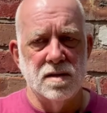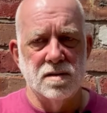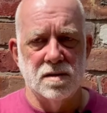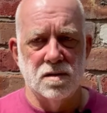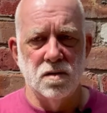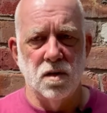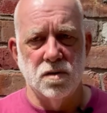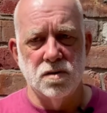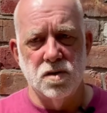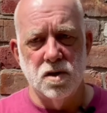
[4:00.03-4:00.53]

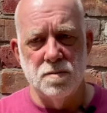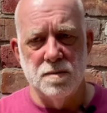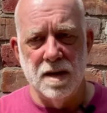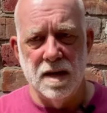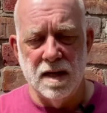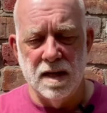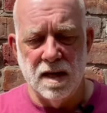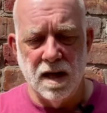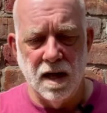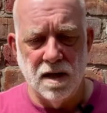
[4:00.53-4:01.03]
not too many
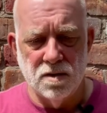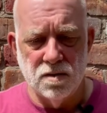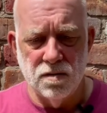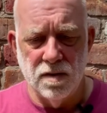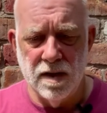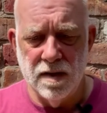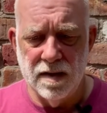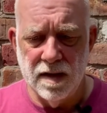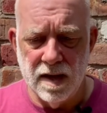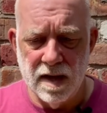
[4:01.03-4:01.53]
cuts or
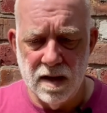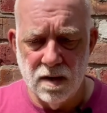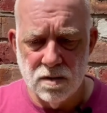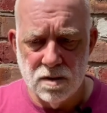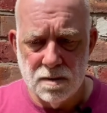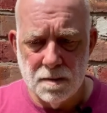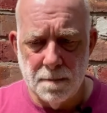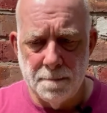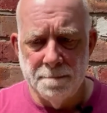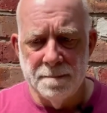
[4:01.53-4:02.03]
anything else.
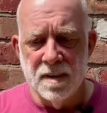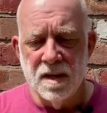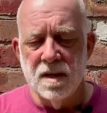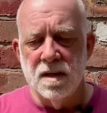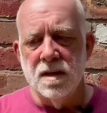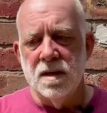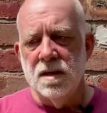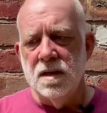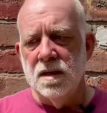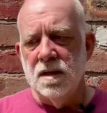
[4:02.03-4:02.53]

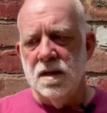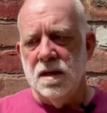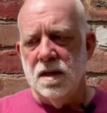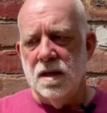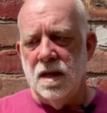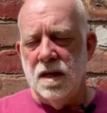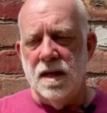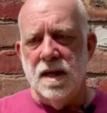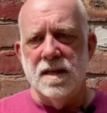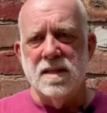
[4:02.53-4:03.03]

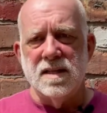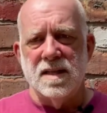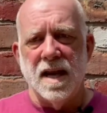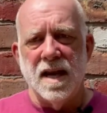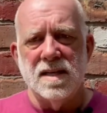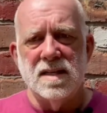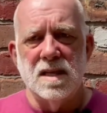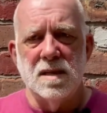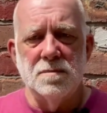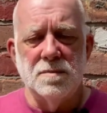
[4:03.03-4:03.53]
It's
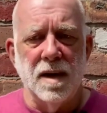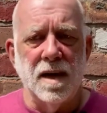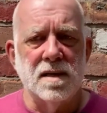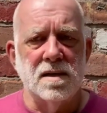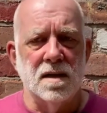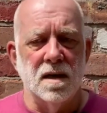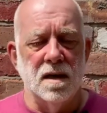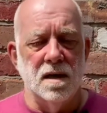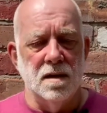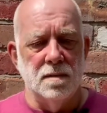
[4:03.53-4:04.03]
getting
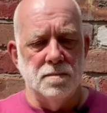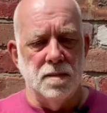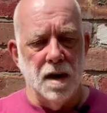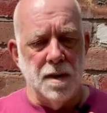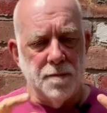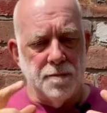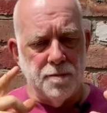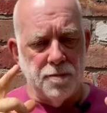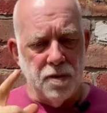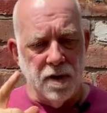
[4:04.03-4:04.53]
better. My
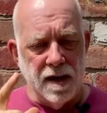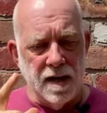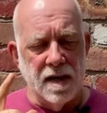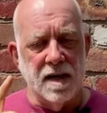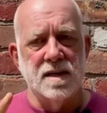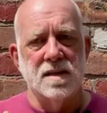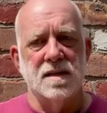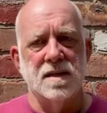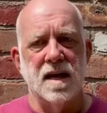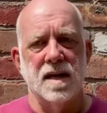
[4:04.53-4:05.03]
brain is
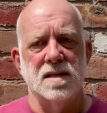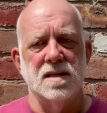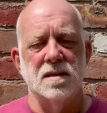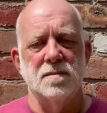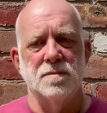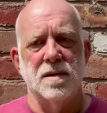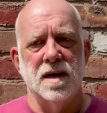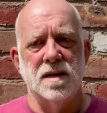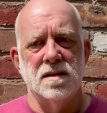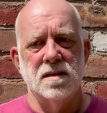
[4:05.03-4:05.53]
getting
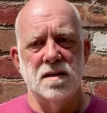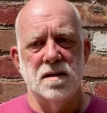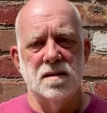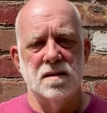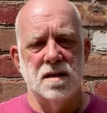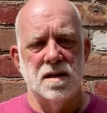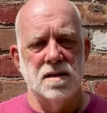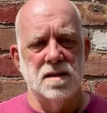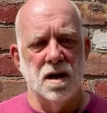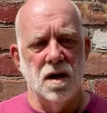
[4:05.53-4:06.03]
better.
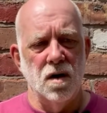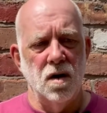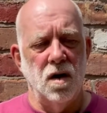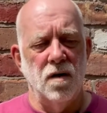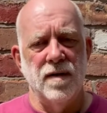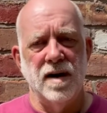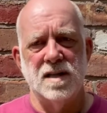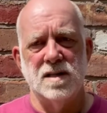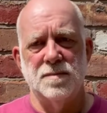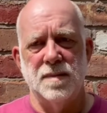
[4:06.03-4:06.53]
There's a lot of
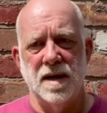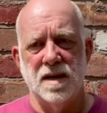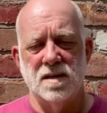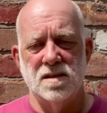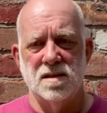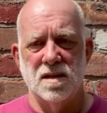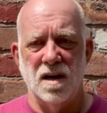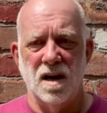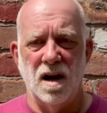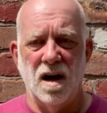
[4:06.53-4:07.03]
aspects
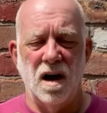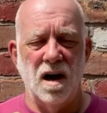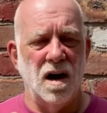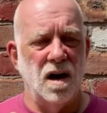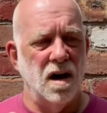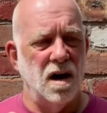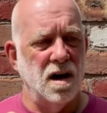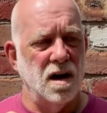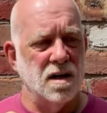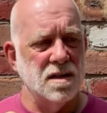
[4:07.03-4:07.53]
that I
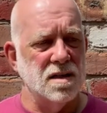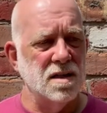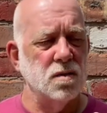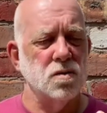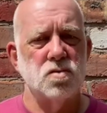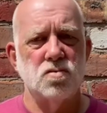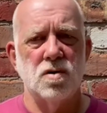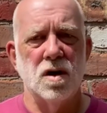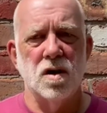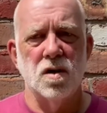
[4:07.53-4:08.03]
still
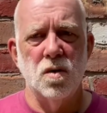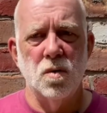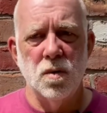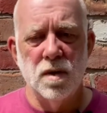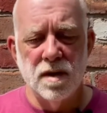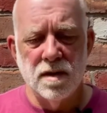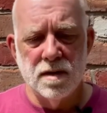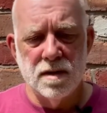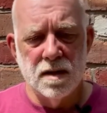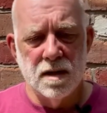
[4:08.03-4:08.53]
struggle with,
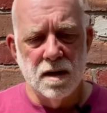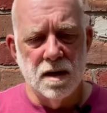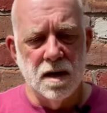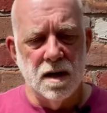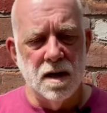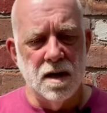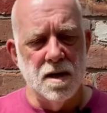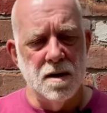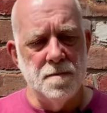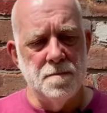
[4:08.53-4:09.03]

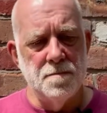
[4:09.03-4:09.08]
but